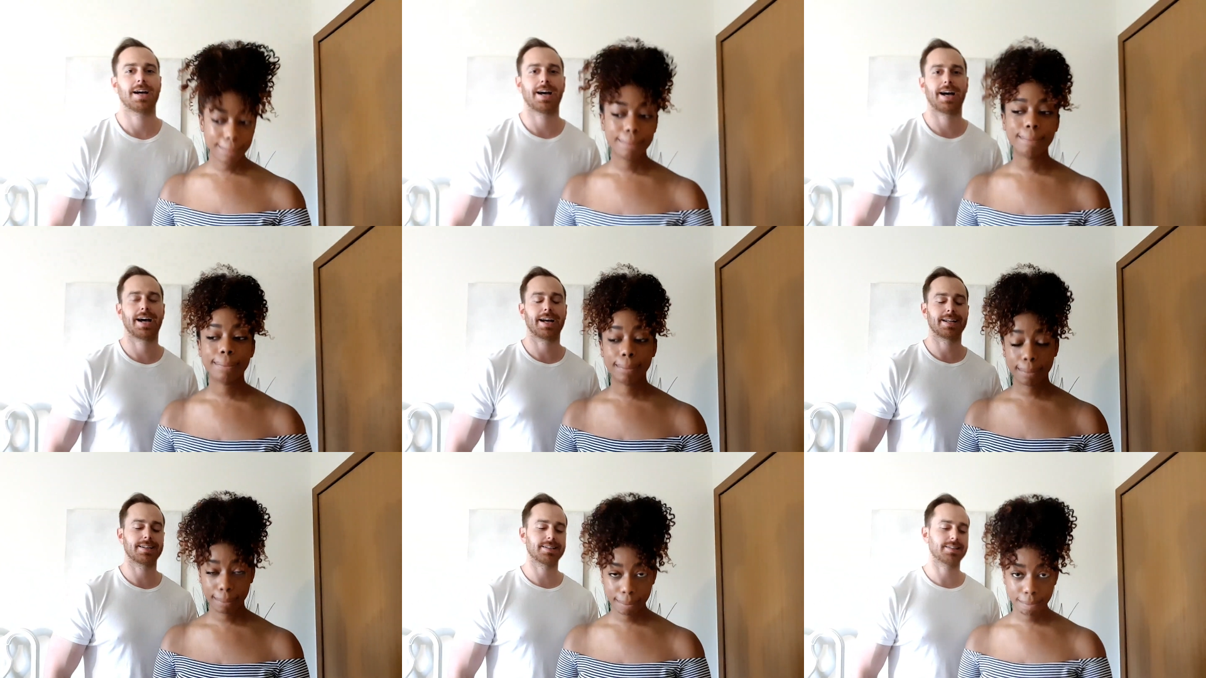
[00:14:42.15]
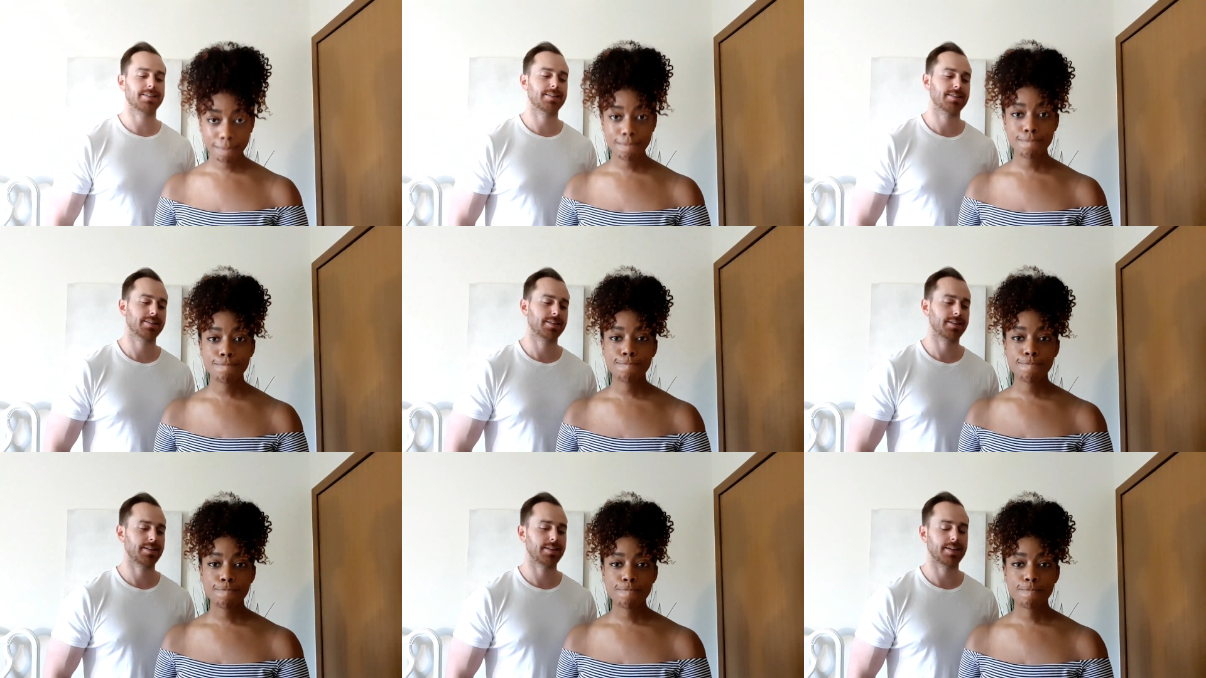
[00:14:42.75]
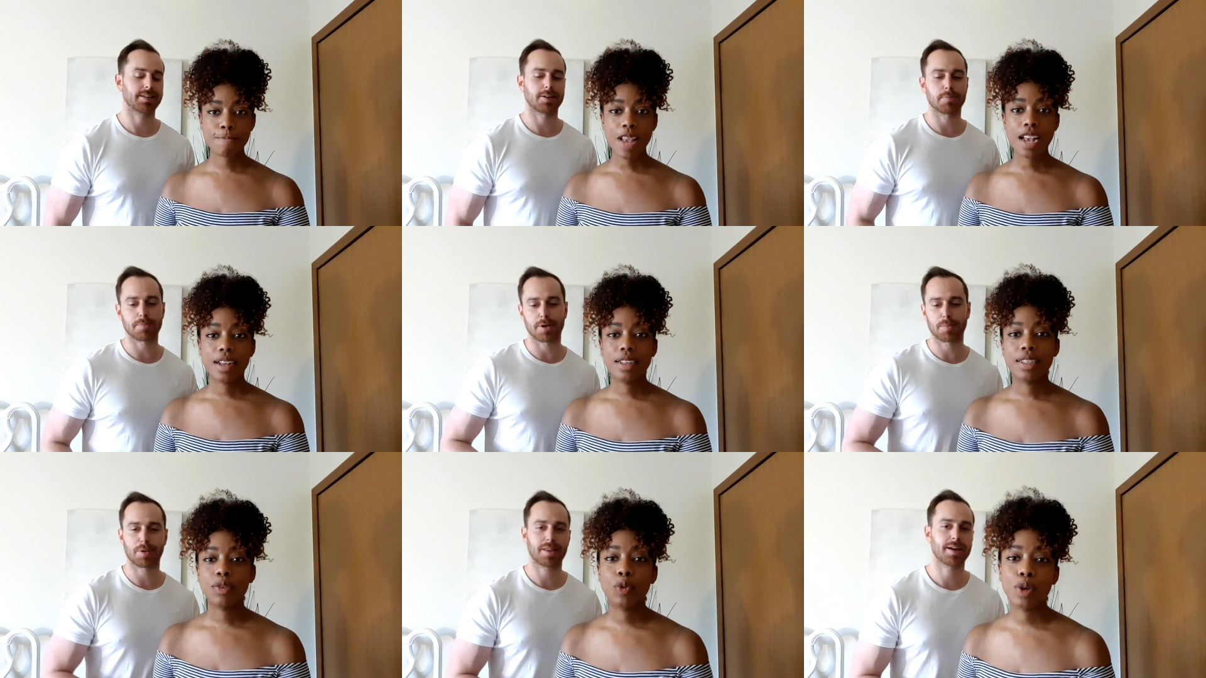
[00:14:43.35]
Speaker 1: And
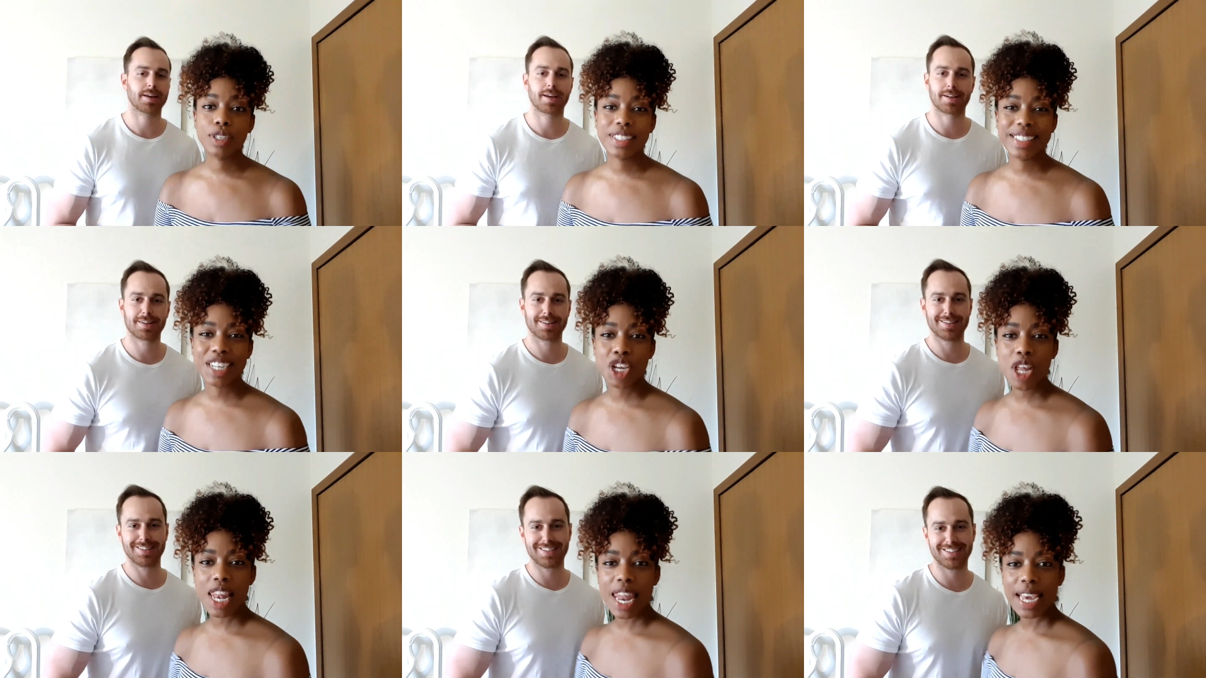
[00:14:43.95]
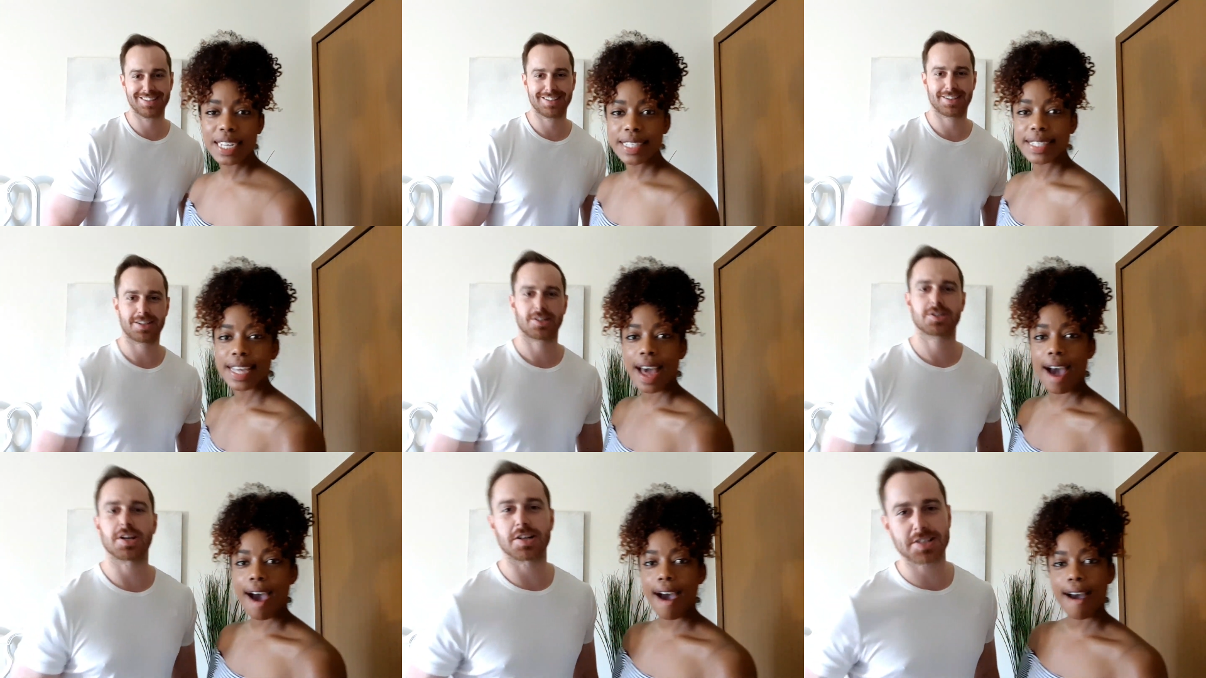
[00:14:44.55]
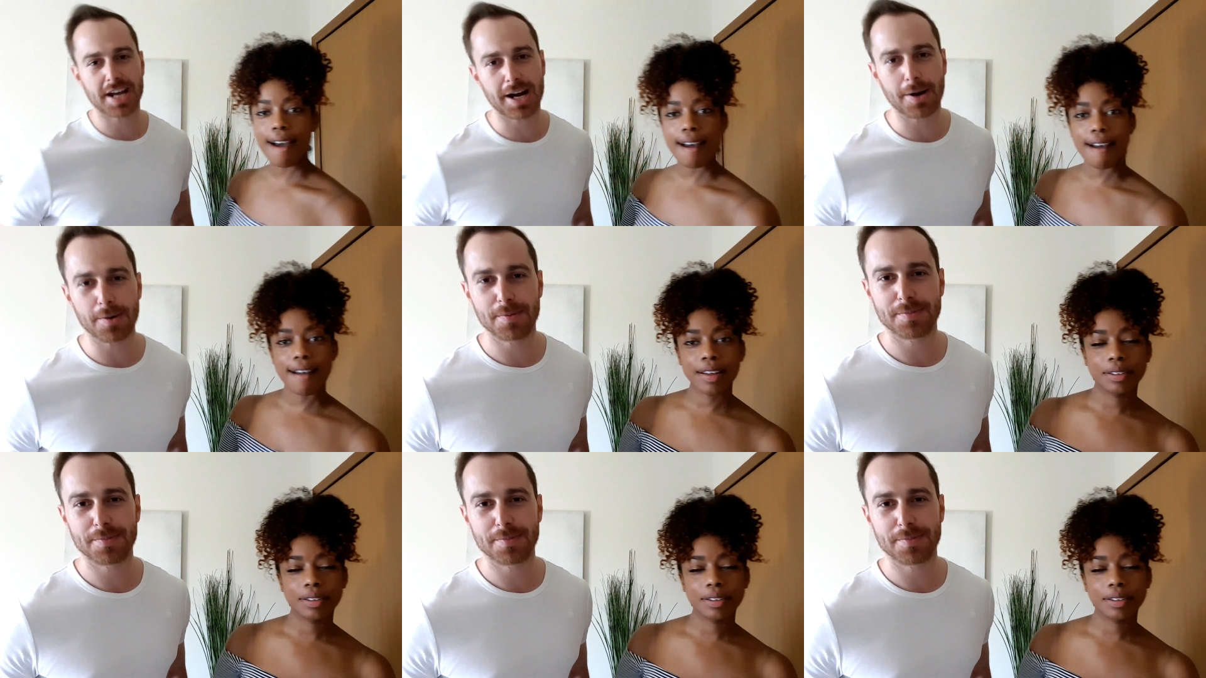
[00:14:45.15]
ciao, ciao.